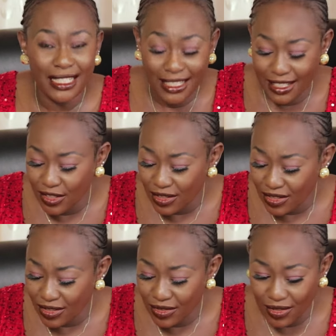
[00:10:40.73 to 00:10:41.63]
Lizzie
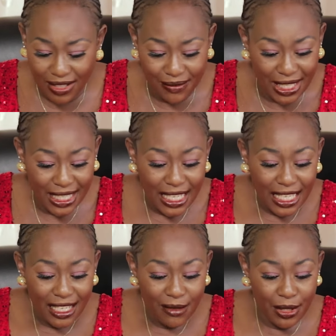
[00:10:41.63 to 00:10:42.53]
Johnson Suleiman,
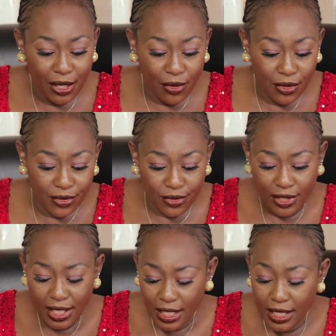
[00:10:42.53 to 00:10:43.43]
because